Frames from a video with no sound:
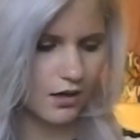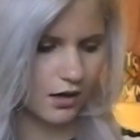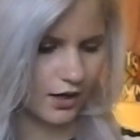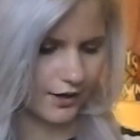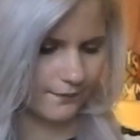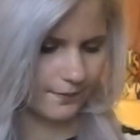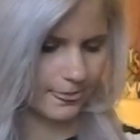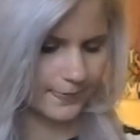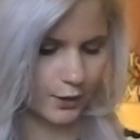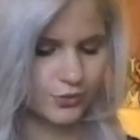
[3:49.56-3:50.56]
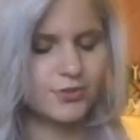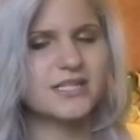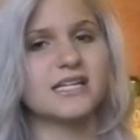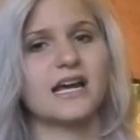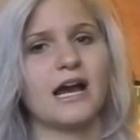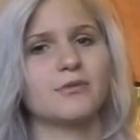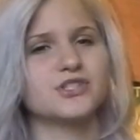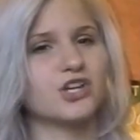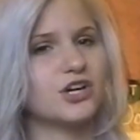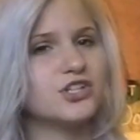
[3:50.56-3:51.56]
The only reason I
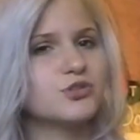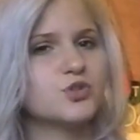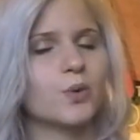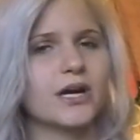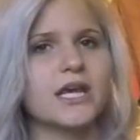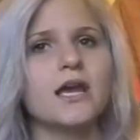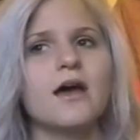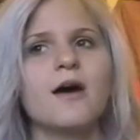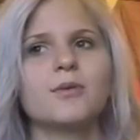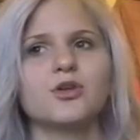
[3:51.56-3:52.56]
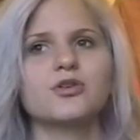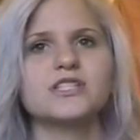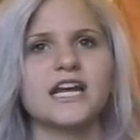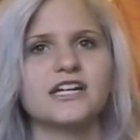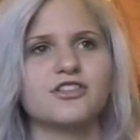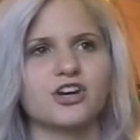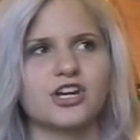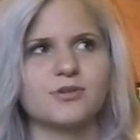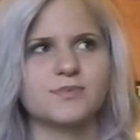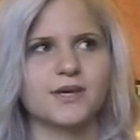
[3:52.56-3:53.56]
was gonna do 20, but the only reason I did
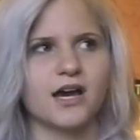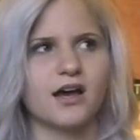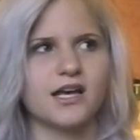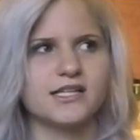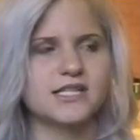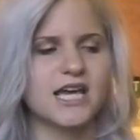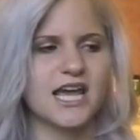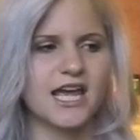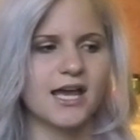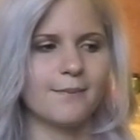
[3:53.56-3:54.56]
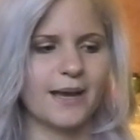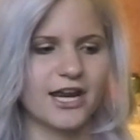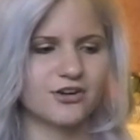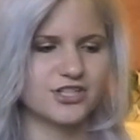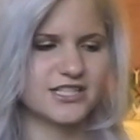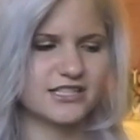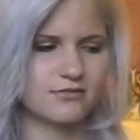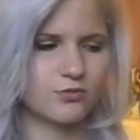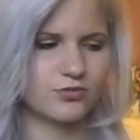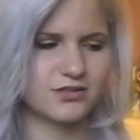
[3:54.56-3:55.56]
30 was because my hair just
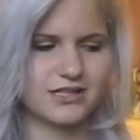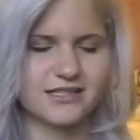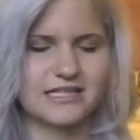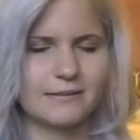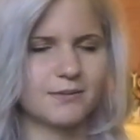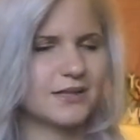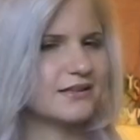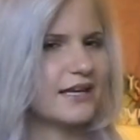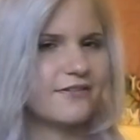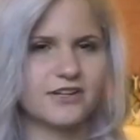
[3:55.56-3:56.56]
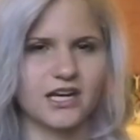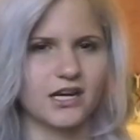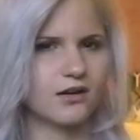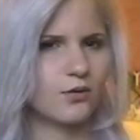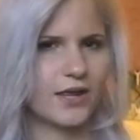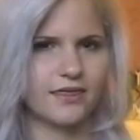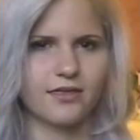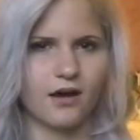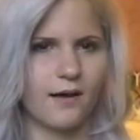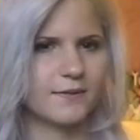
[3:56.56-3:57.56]
didn't seem to be lifting with
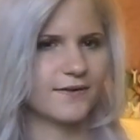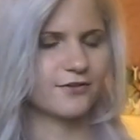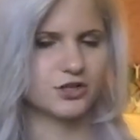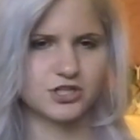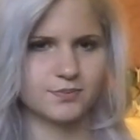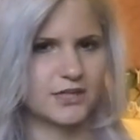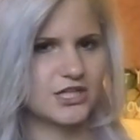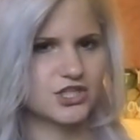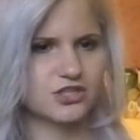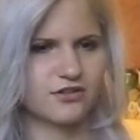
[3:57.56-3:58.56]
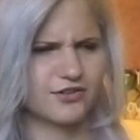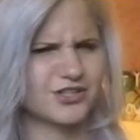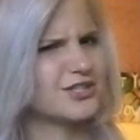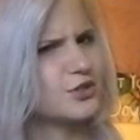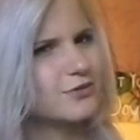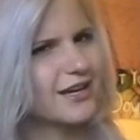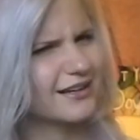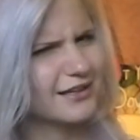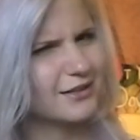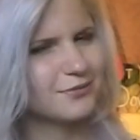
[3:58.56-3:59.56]
the first bleach, the first two
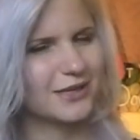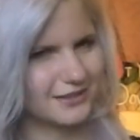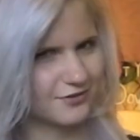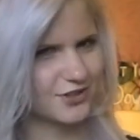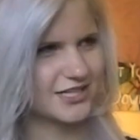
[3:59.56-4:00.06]
technical, like the first